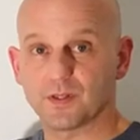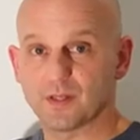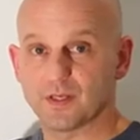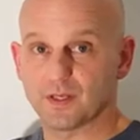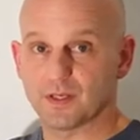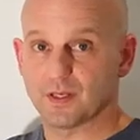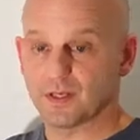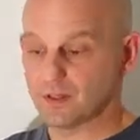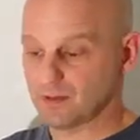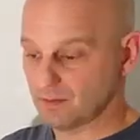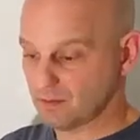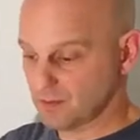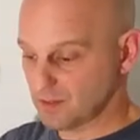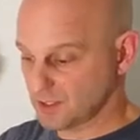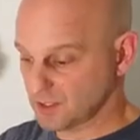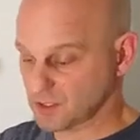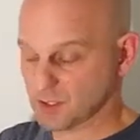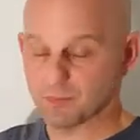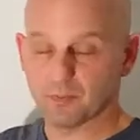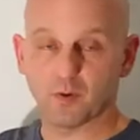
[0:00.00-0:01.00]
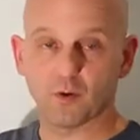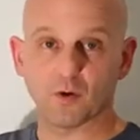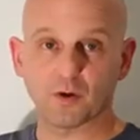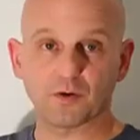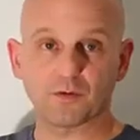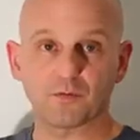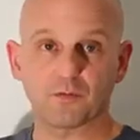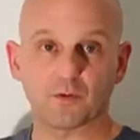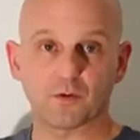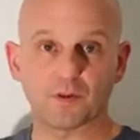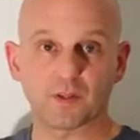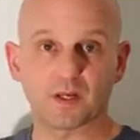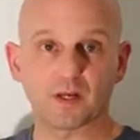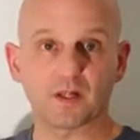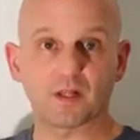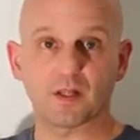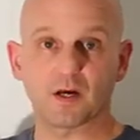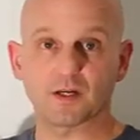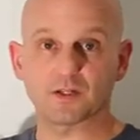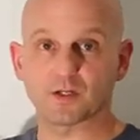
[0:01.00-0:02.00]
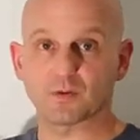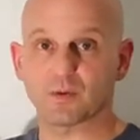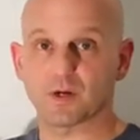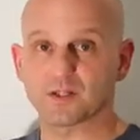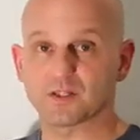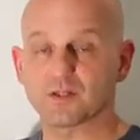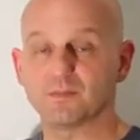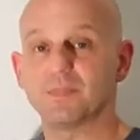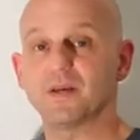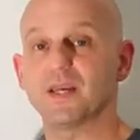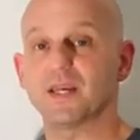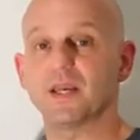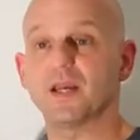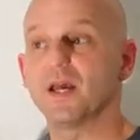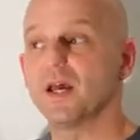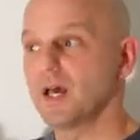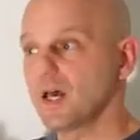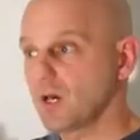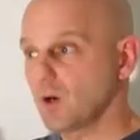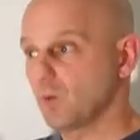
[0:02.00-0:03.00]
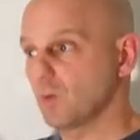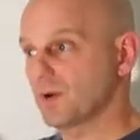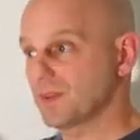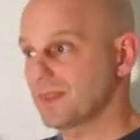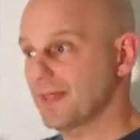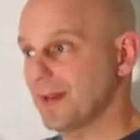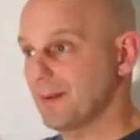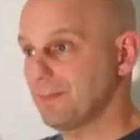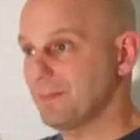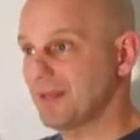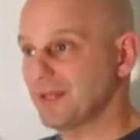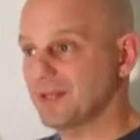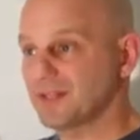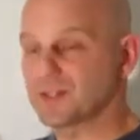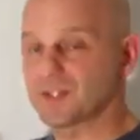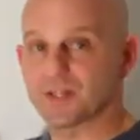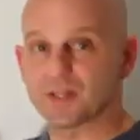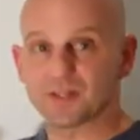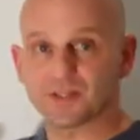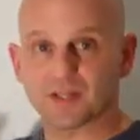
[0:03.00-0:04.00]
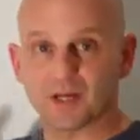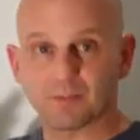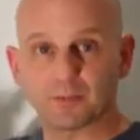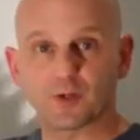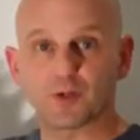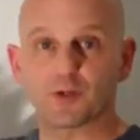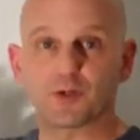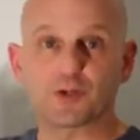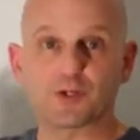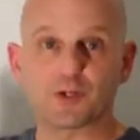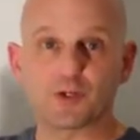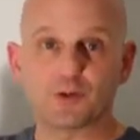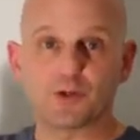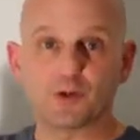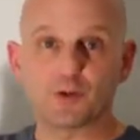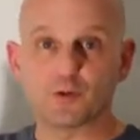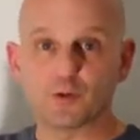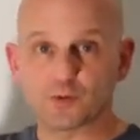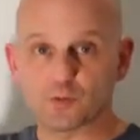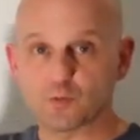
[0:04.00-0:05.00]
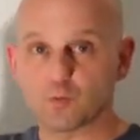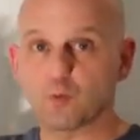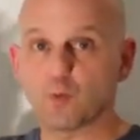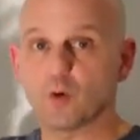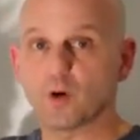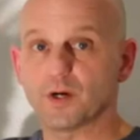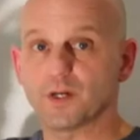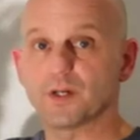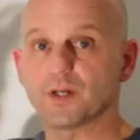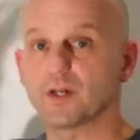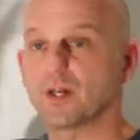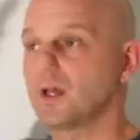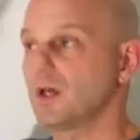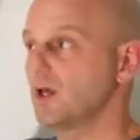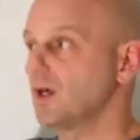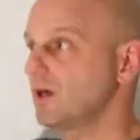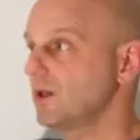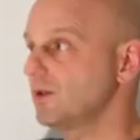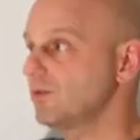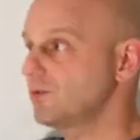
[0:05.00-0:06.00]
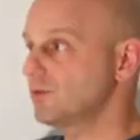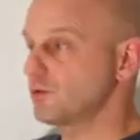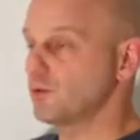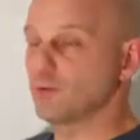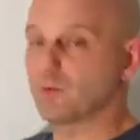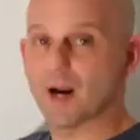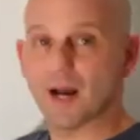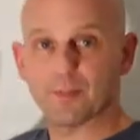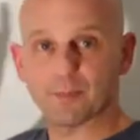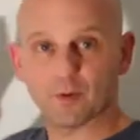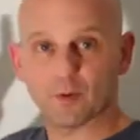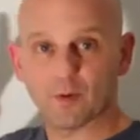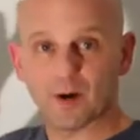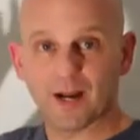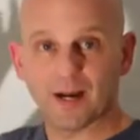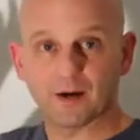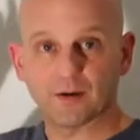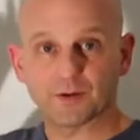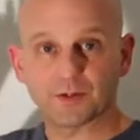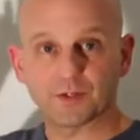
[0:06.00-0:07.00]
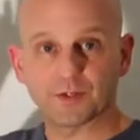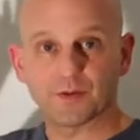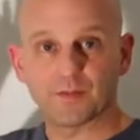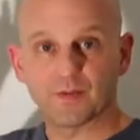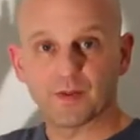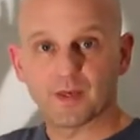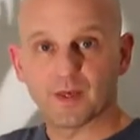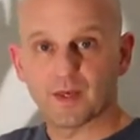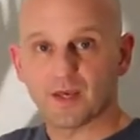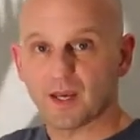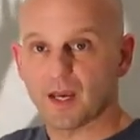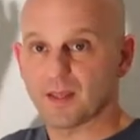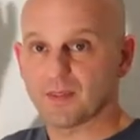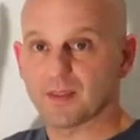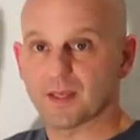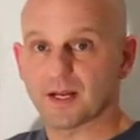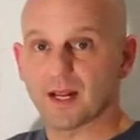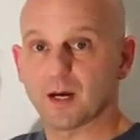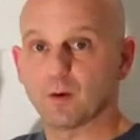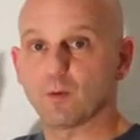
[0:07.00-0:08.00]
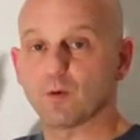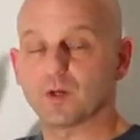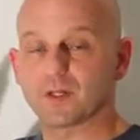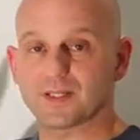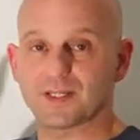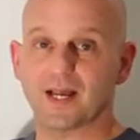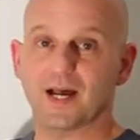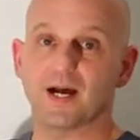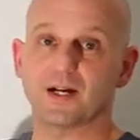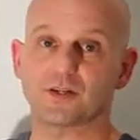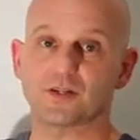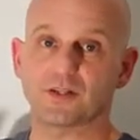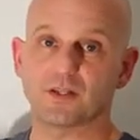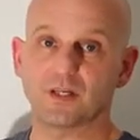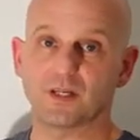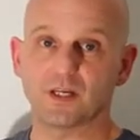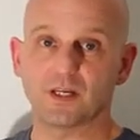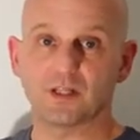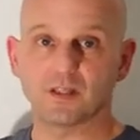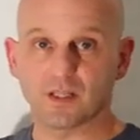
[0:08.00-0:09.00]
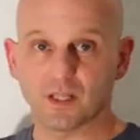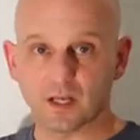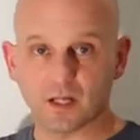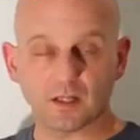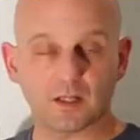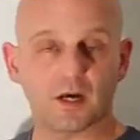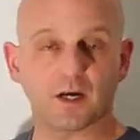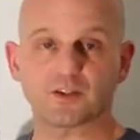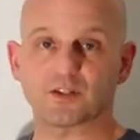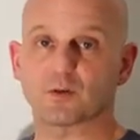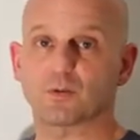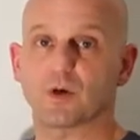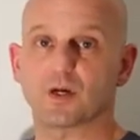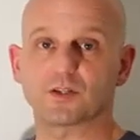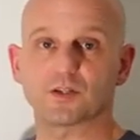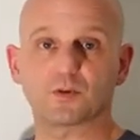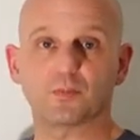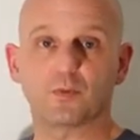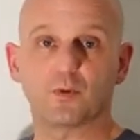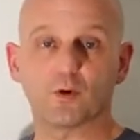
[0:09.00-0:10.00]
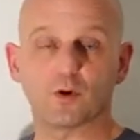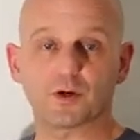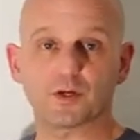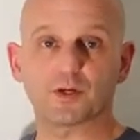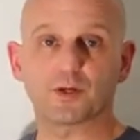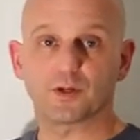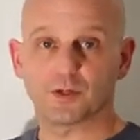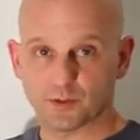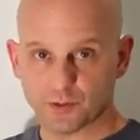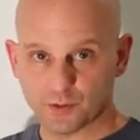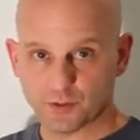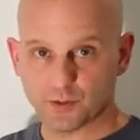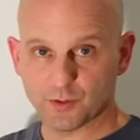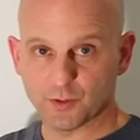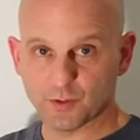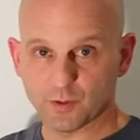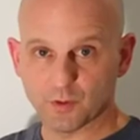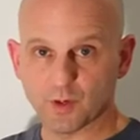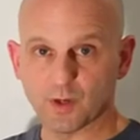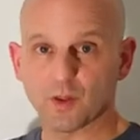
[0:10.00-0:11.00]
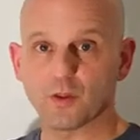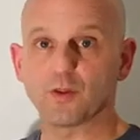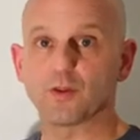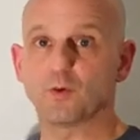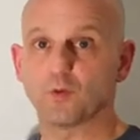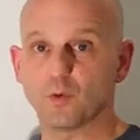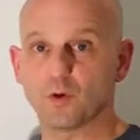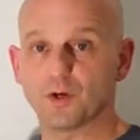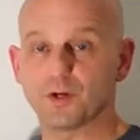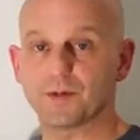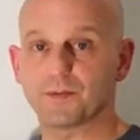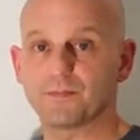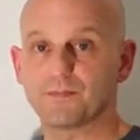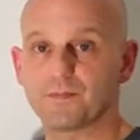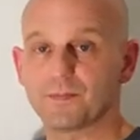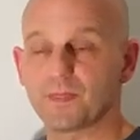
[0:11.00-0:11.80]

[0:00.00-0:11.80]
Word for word: the, the support for the closet rod to be. What that means is I'm going to use wood to wrap around, and then I will attach the, the closet rod support to the wood.